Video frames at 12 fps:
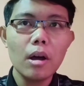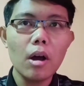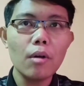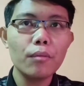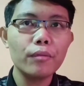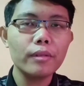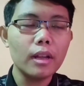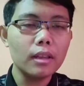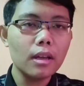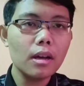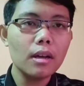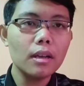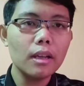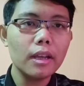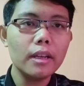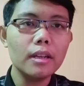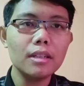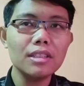of data
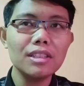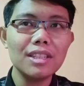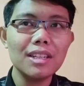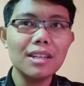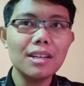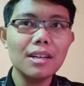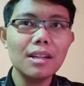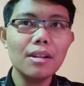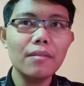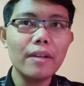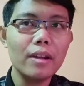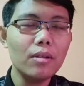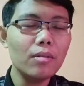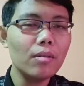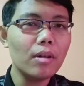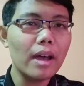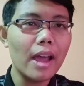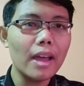in a single value
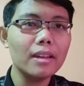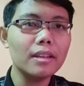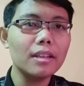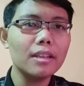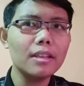and